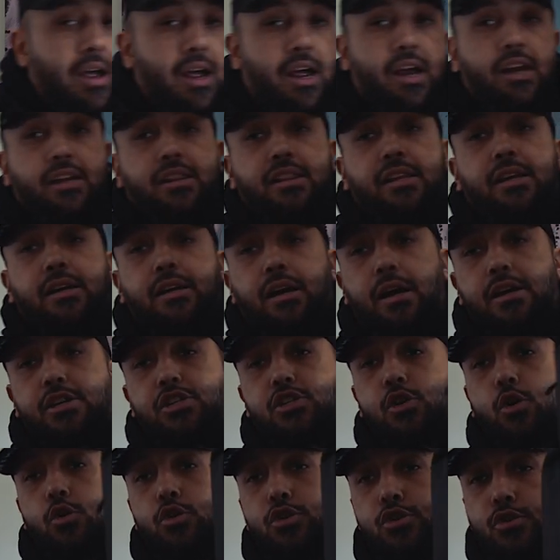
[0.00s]
I think I
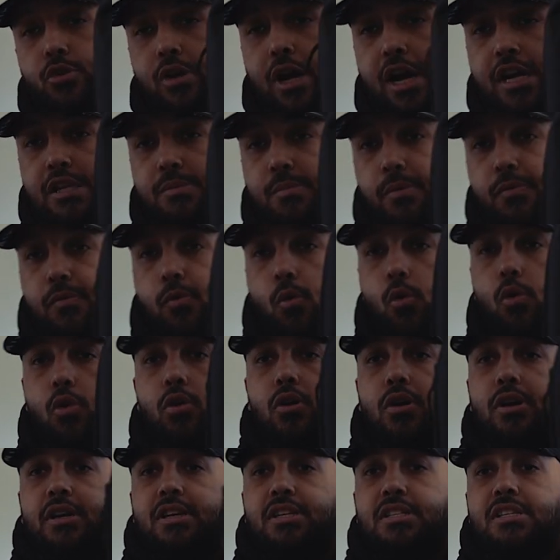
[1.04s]
showed you guys
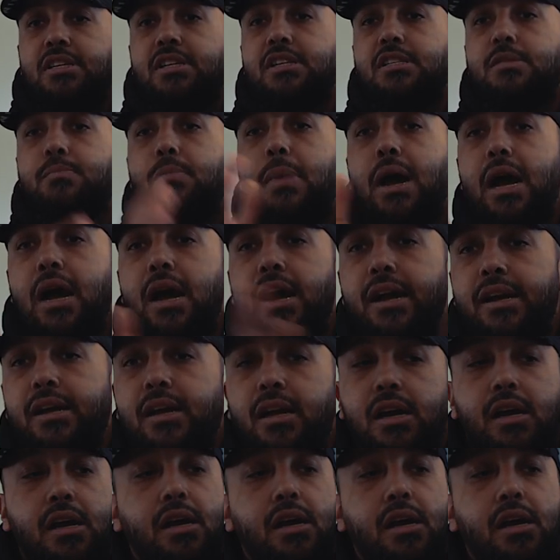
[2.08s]
before, this is my